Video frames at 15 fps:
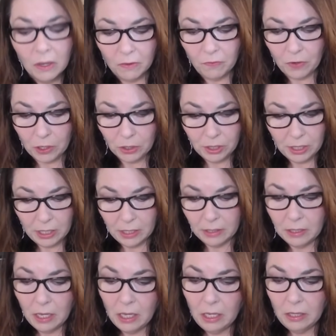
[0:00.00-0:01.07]

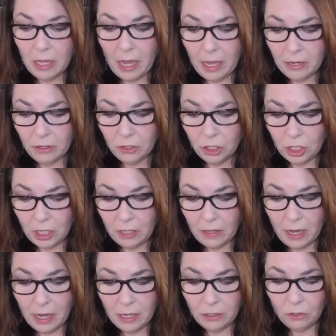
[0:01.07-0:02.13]
versus the energy
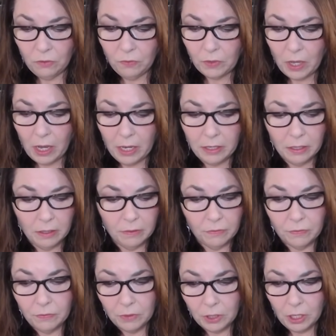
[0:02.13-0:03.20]
that you've kind of,